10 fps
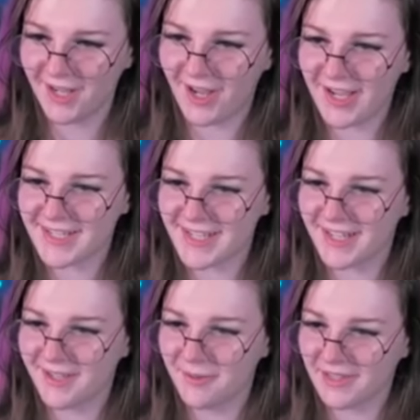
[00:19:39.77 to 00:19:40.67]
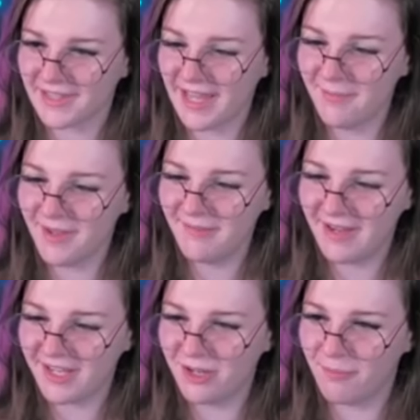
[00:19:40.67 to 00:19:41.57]
I said, yeah, beans let me
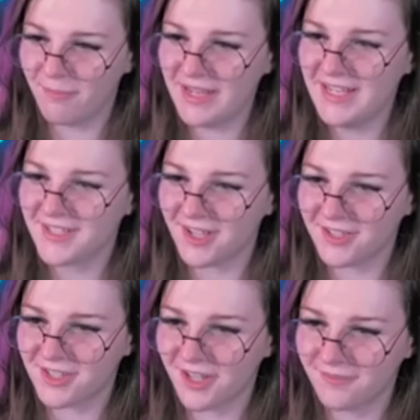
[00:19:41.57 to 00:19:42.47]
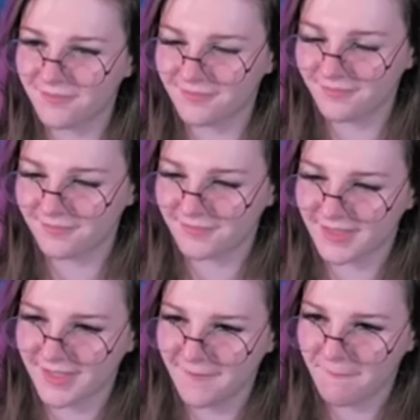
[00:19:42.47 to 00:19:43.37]
toast, make you wink beans wonk. on. I, got, I get what you
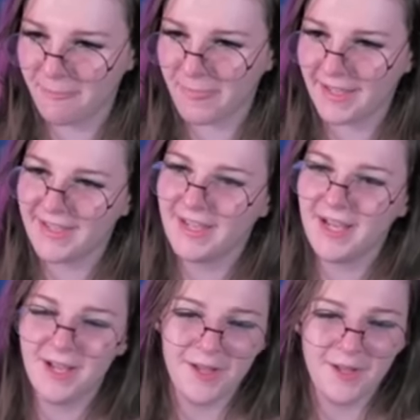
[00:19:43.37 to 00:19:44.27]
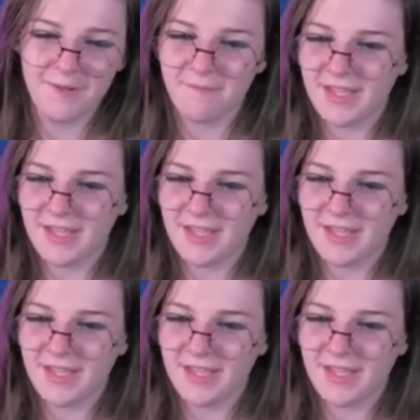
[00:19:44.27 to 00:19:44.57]
mean, Finn. I get what you mean. Don't worry.